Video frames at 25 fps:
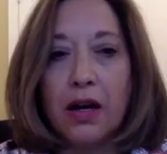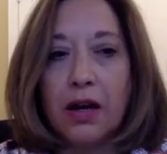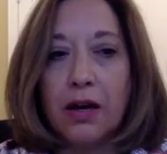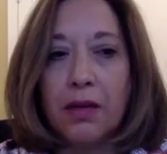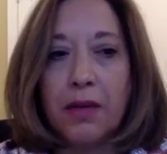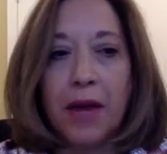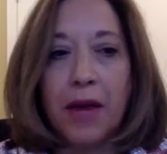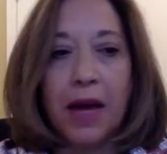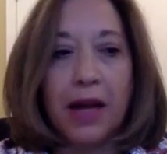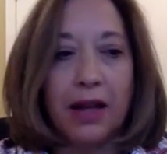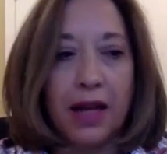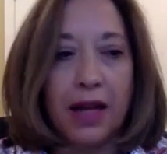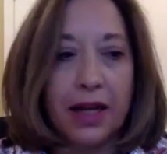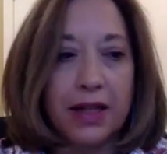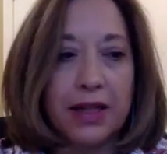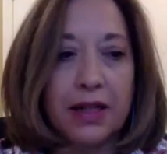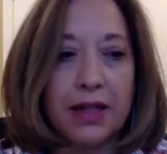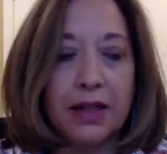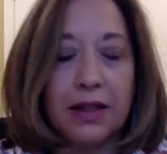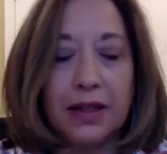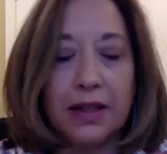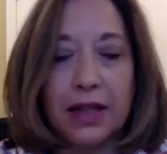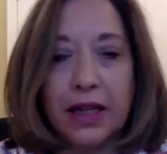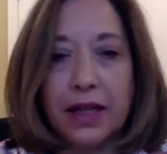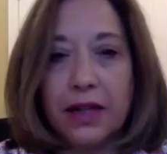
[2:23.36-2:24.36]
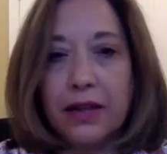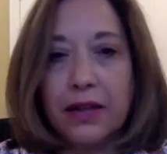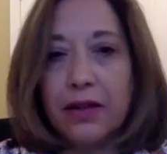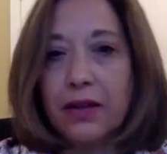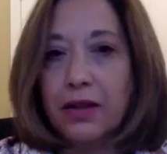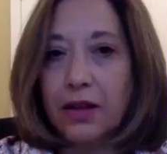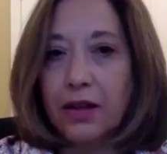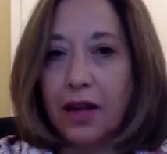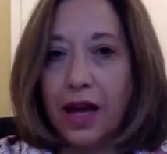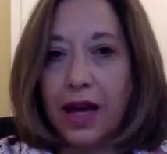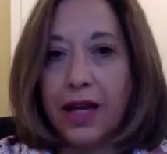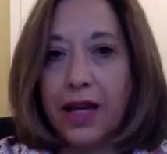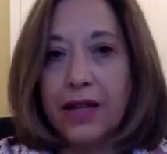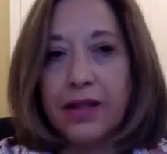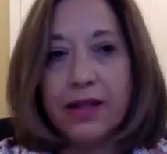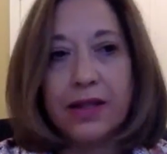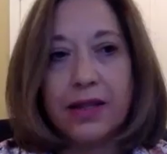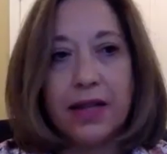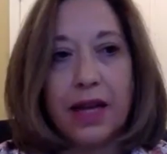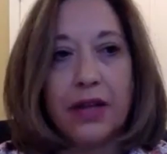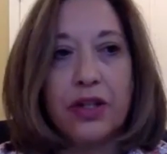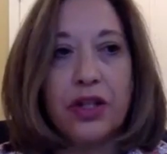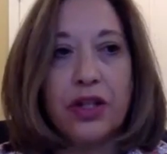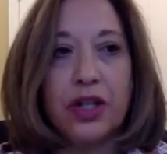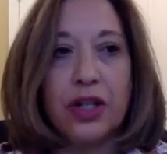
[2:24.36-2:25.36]
I like to lead client
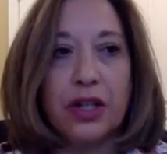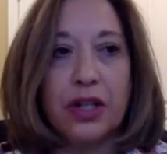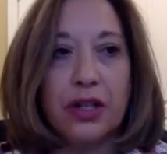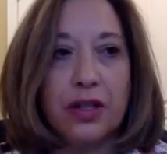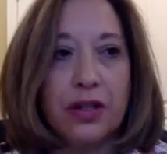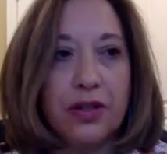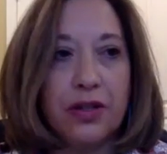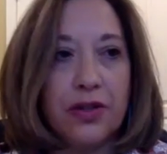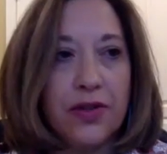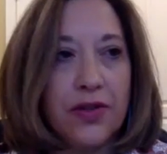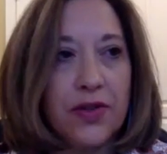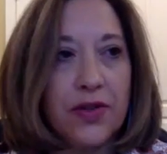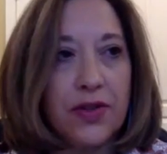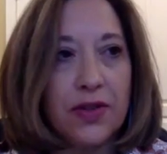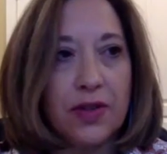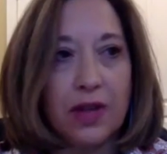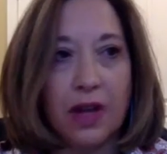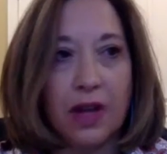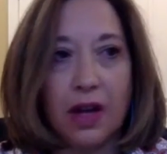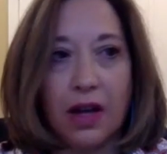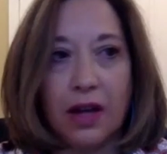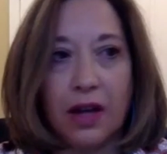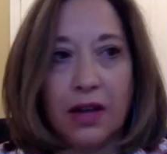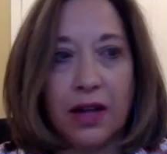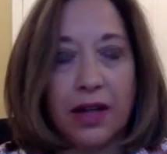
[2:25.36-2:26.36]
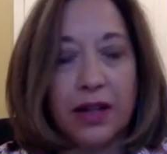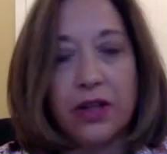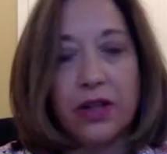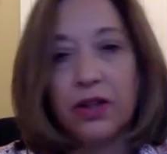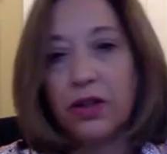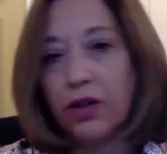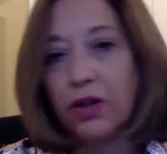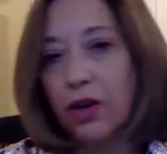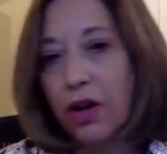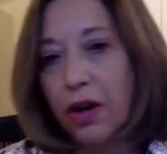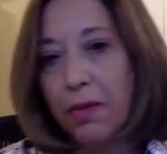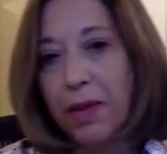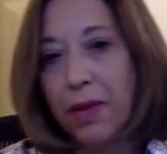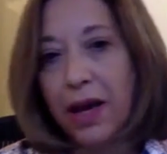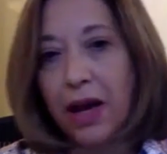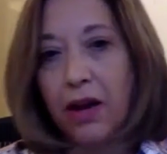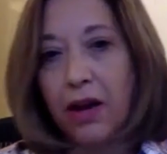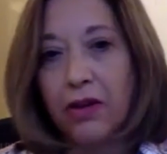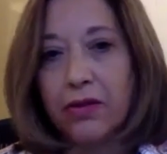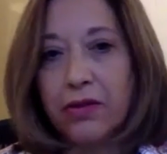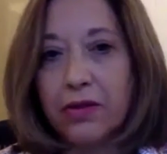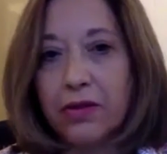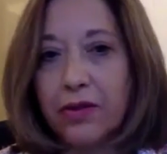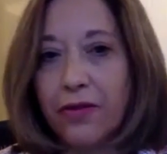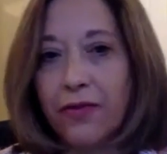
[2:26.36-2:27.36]
sessions. I like to learn
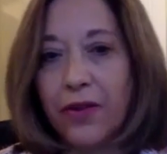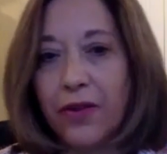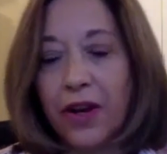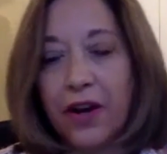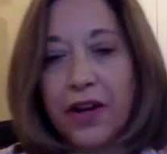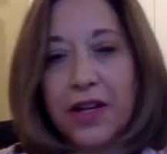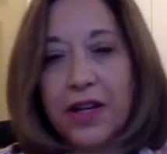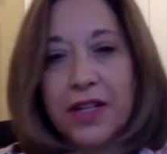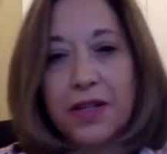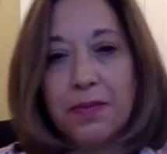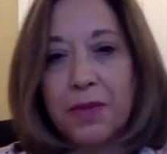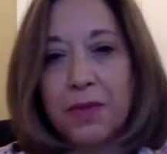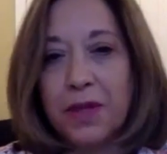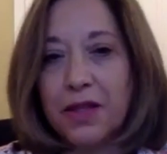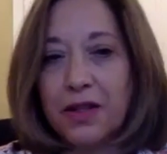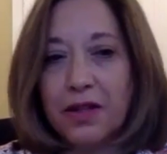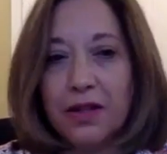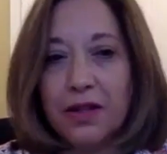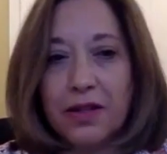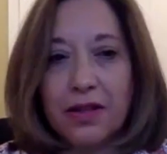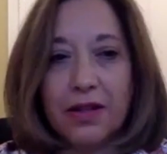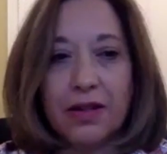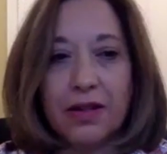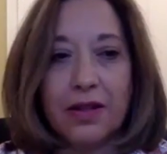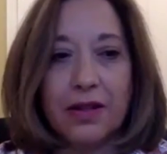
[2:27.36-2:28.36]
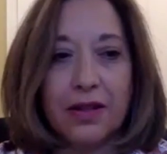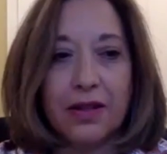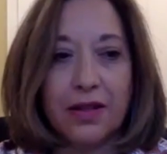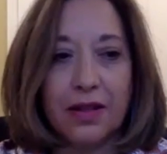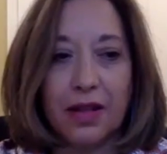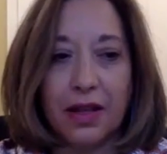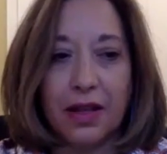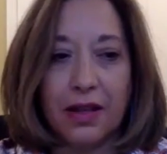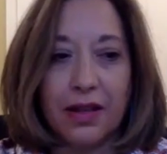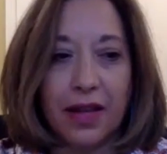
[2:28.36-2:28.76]
about various businesses.